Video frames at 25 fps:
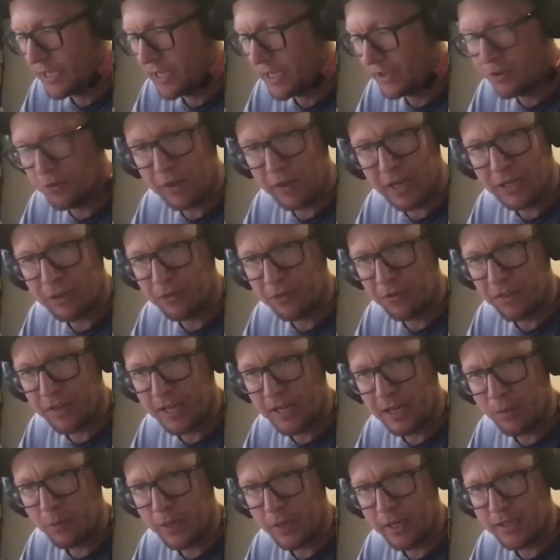I don't think
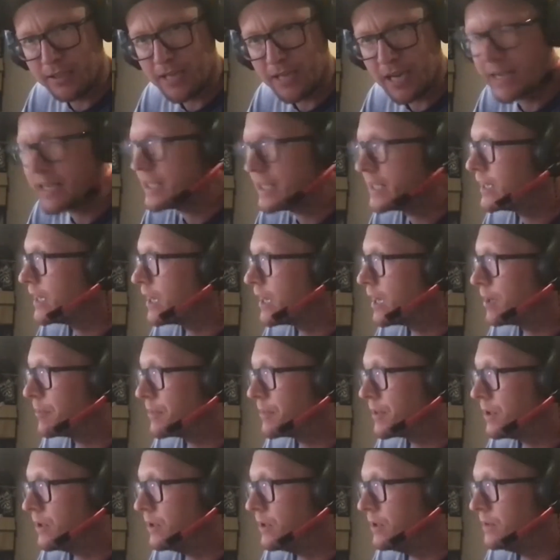I want to tighten it up though.